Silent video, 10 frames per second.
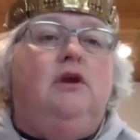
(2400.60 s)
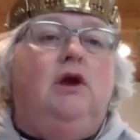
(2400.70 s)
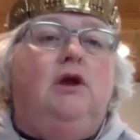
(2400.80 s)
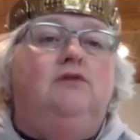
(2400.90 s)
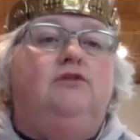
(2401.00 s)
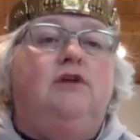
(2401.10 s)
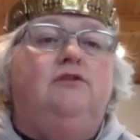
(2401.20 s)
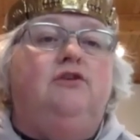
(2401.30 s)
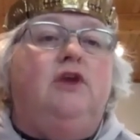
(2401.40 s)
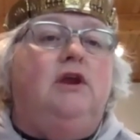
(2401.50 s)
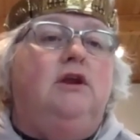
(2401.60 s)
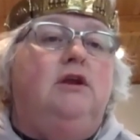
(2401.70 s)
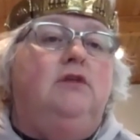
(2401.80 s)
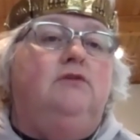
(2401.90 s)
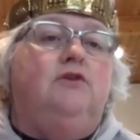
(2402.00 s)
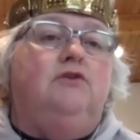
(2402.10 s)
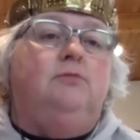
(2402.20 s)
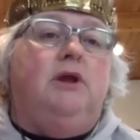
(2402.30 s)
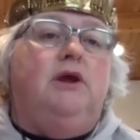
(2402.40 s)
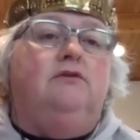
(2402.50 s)
instead of sanded in the first
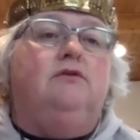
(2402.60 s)
place?